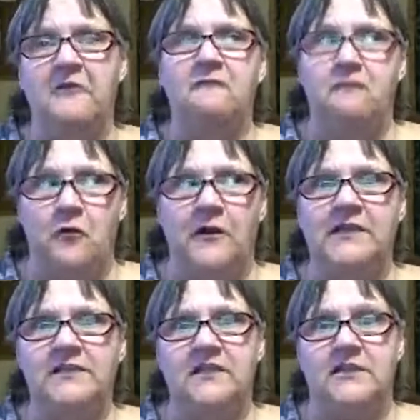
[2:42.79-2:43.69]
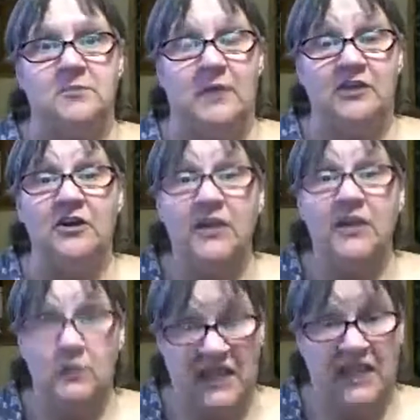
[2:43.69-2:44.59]
For instance, my Cooking
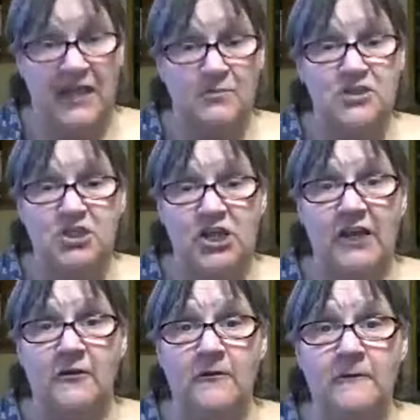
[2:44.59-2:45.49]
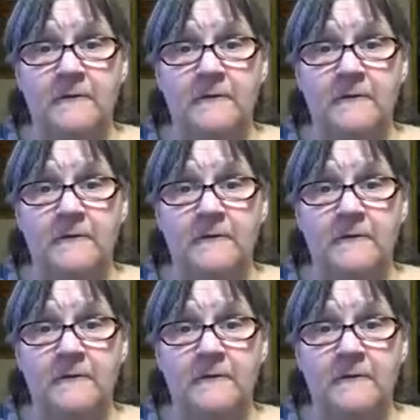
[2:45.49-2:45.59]
with Cannabis channel